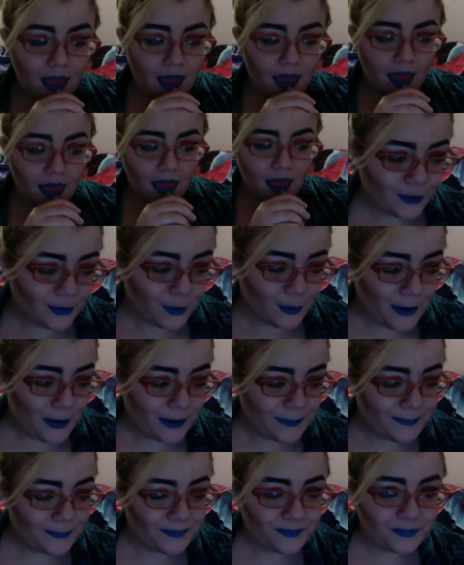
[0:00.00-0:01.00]
I don't know, man.
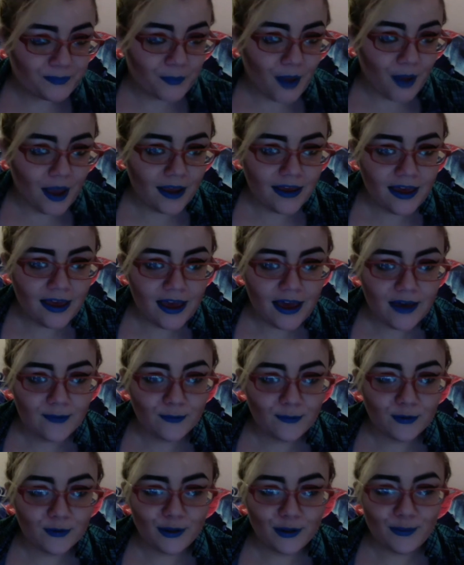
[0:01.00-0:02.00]
I can't
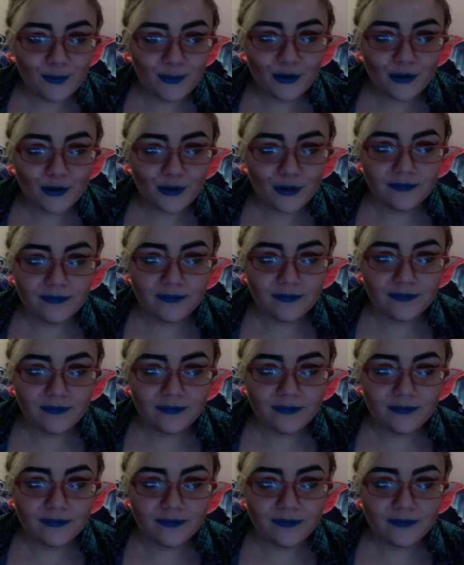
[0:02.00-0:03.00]
really bring
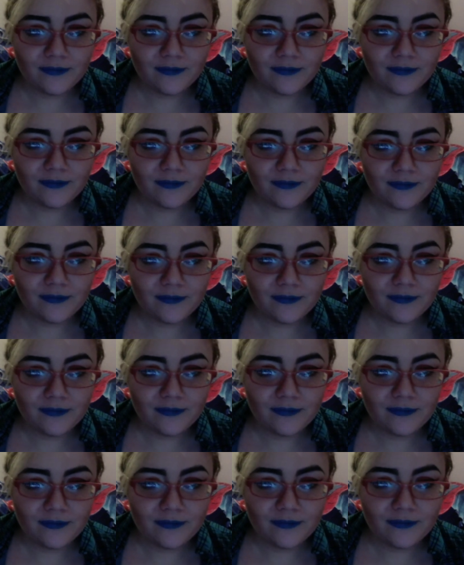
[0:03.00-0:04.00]
any good games.
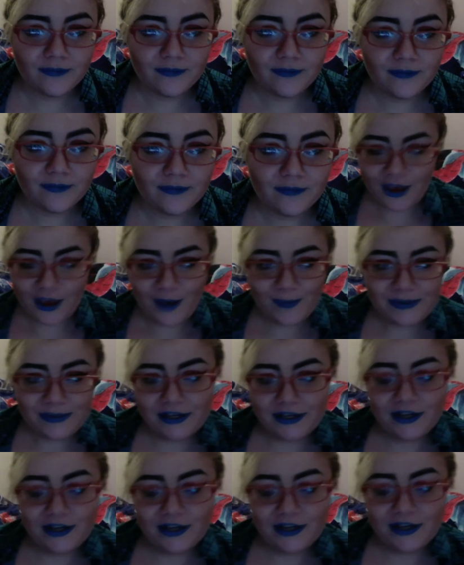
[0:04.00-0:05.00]
Just whatever games I
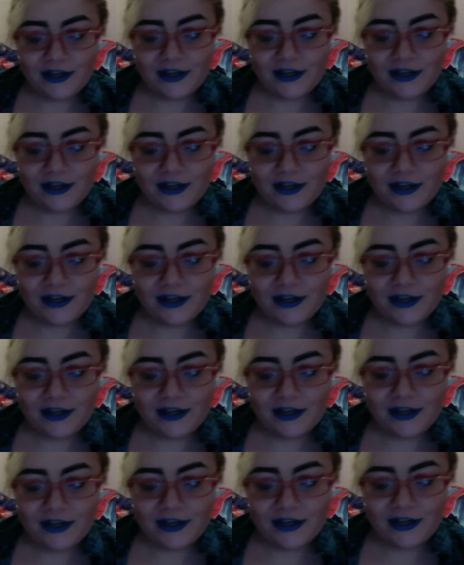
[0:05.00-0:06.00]
can download on the
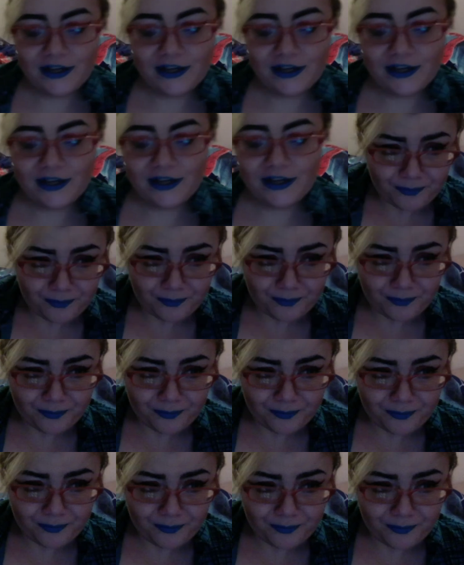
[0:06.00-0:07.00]
computer
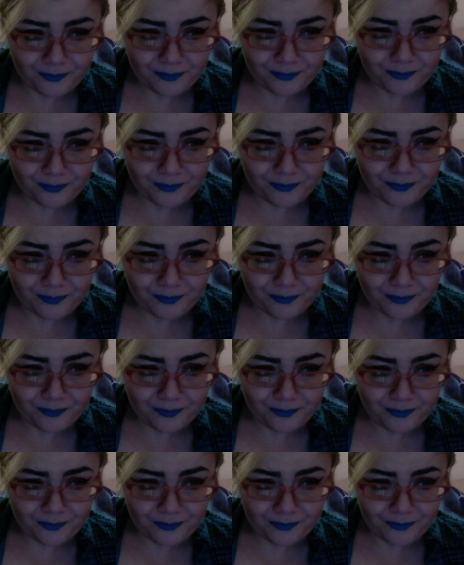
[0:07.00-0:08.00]
or on my phone
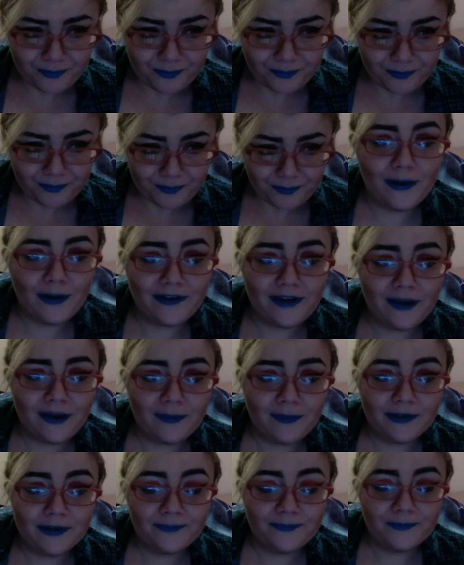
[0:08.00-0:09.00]
or on my
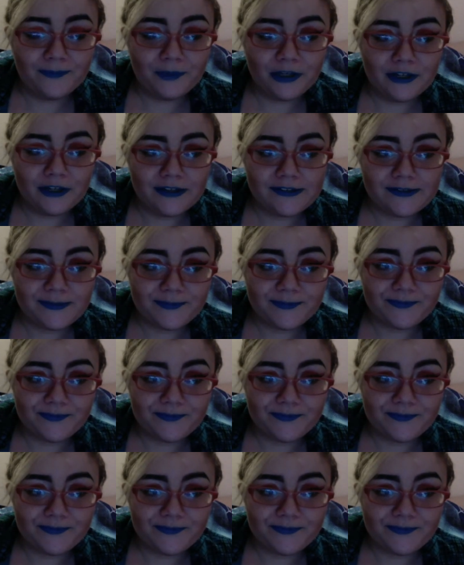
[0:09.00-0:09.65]
tablet, because